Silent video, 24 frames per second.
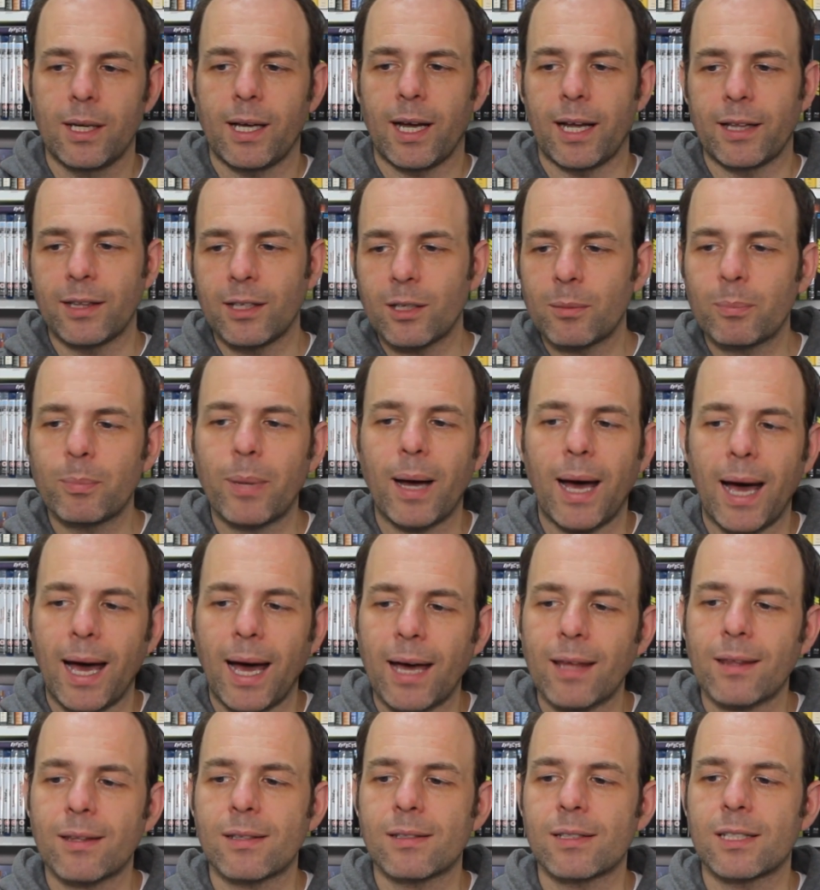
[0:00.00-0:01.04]
And their
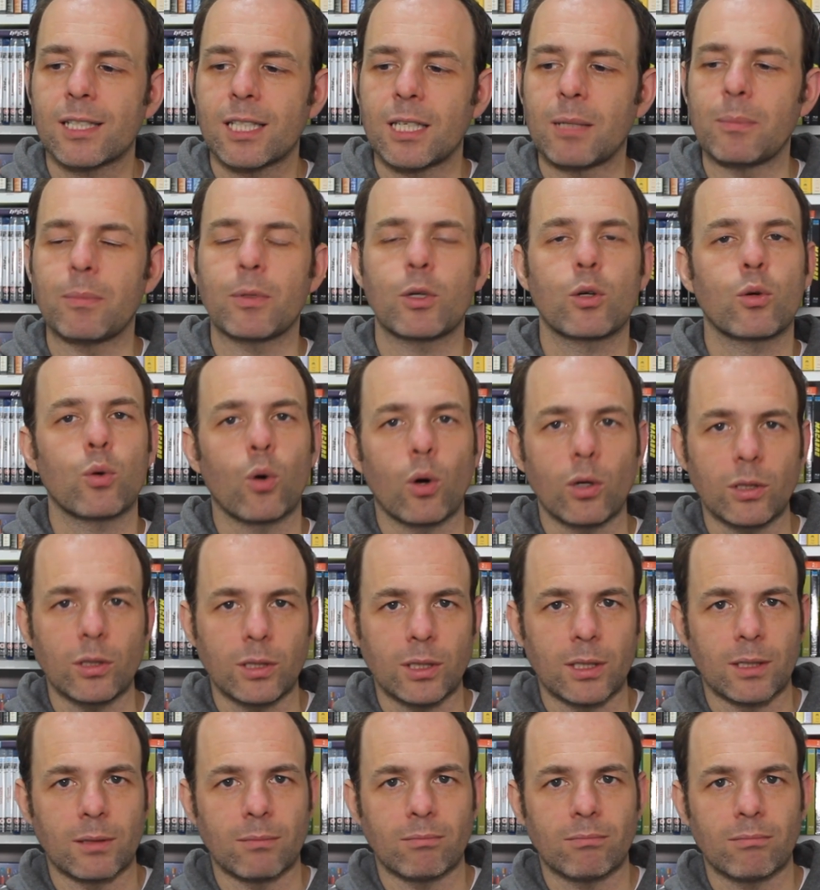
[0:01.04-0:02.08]
paths keep
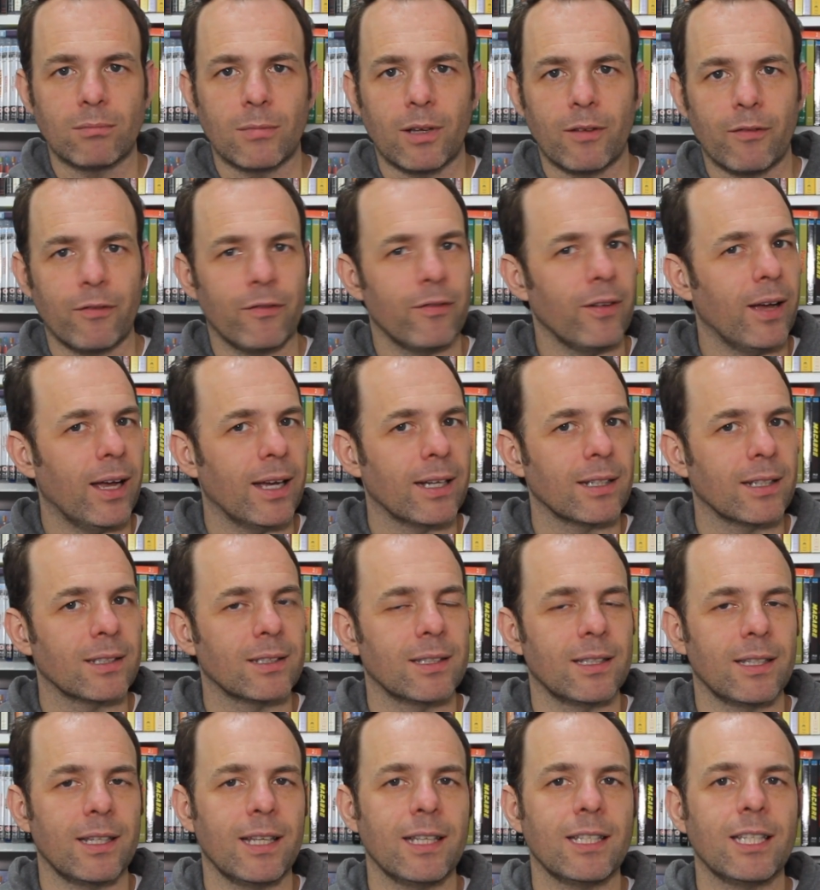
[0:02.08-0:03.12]
crossing. In fact,
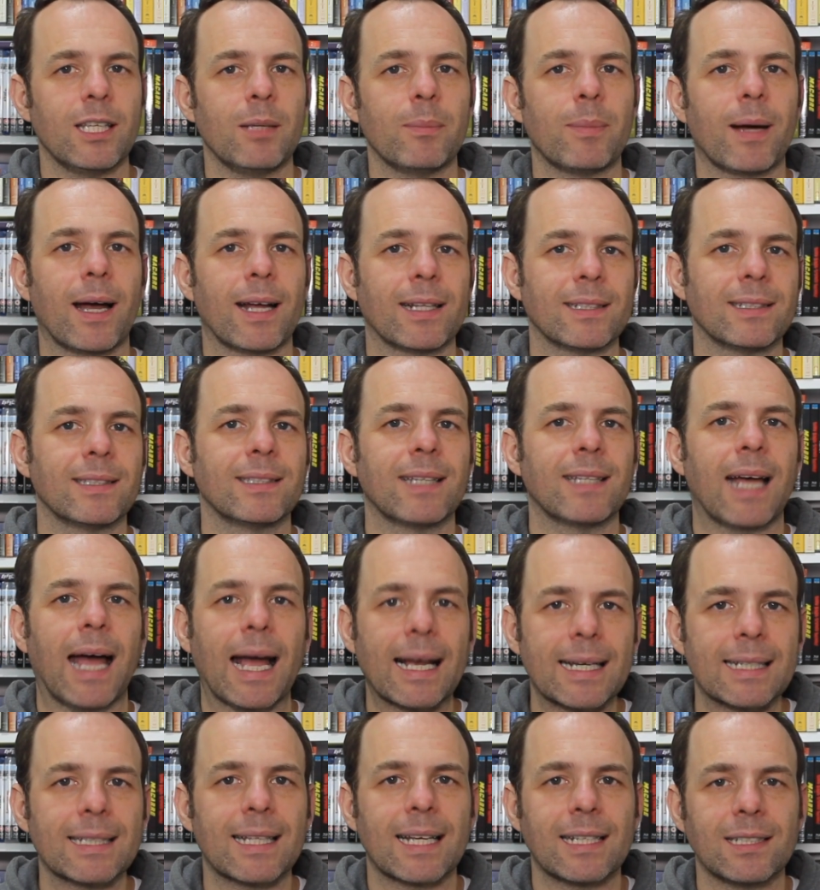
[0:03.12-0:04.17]
they keep
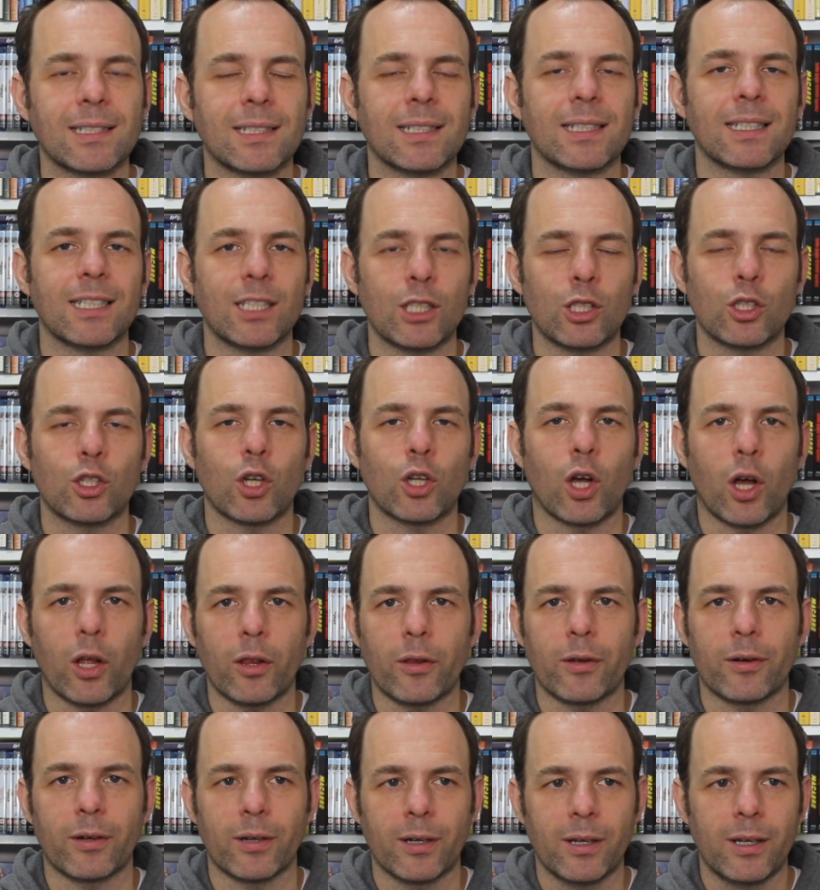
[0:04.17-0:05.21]
antagonizing each
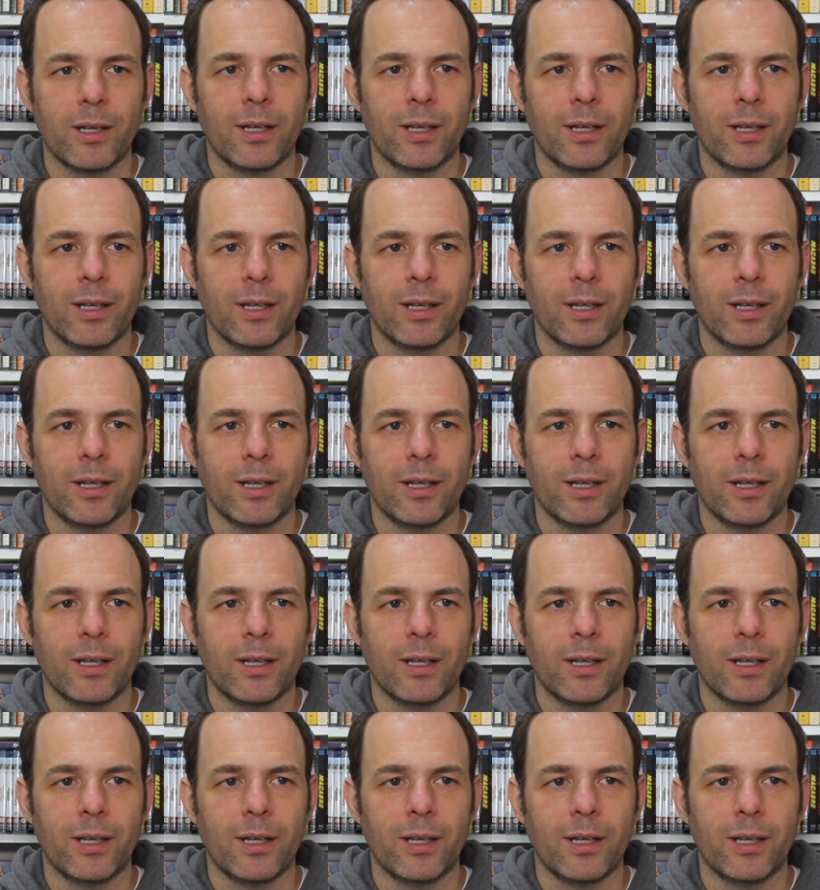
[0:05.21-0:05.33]
other,